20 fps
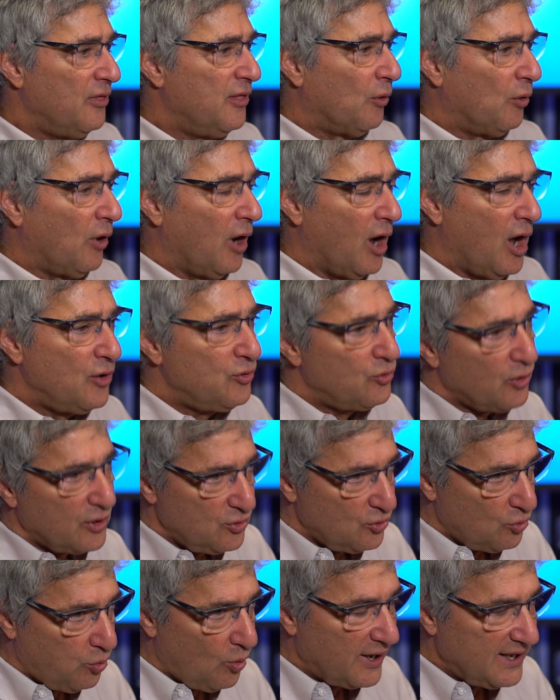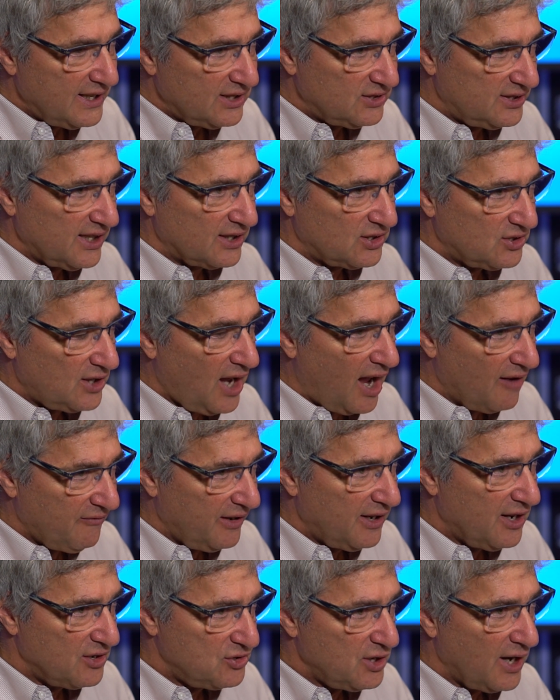There were one hundred twenty-six
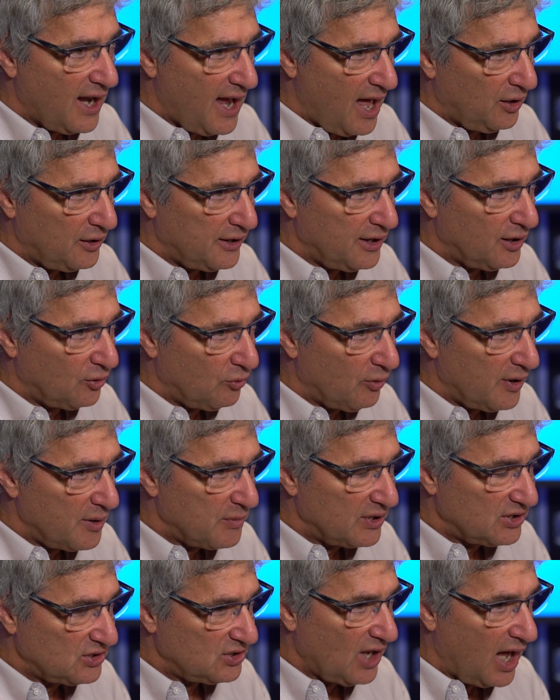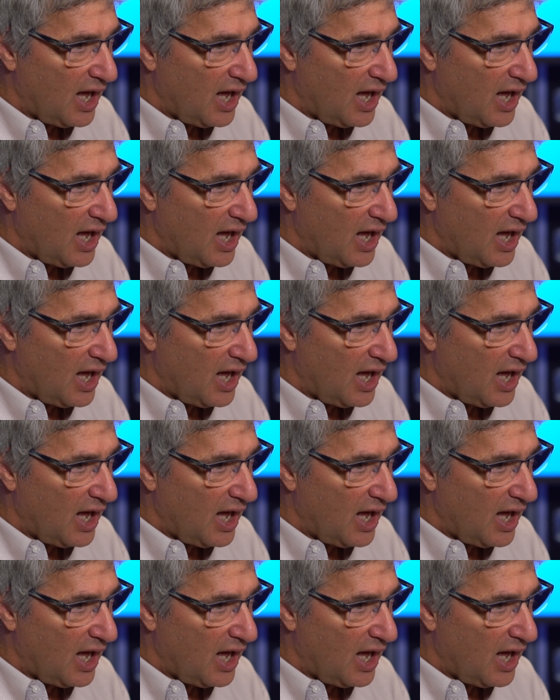confidentiality agreements